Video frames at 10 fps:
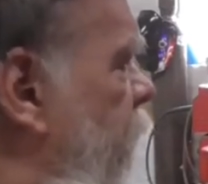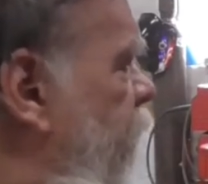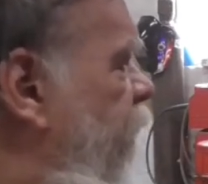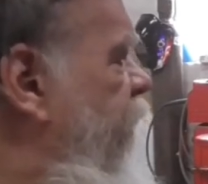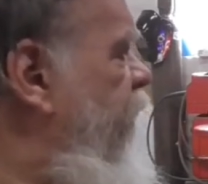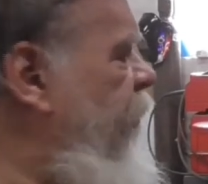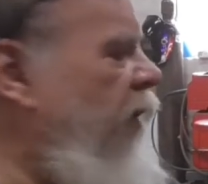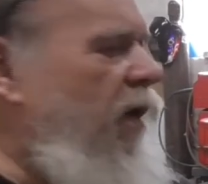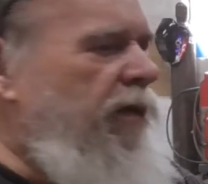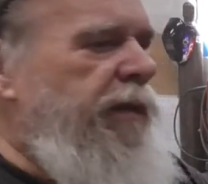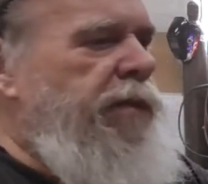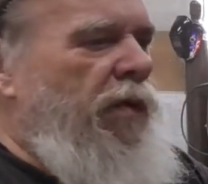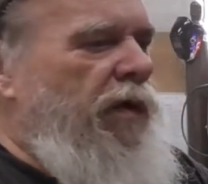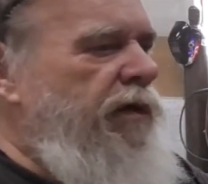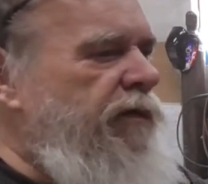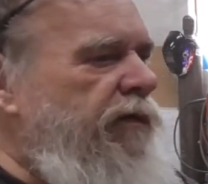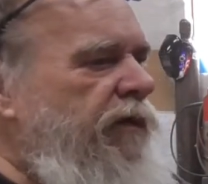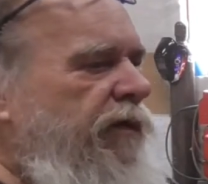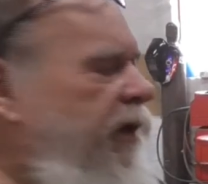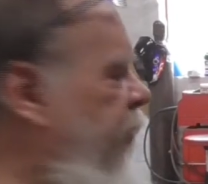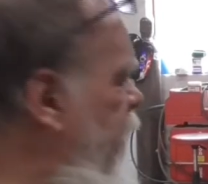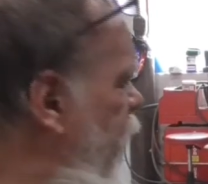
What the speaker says: just a small report, and some of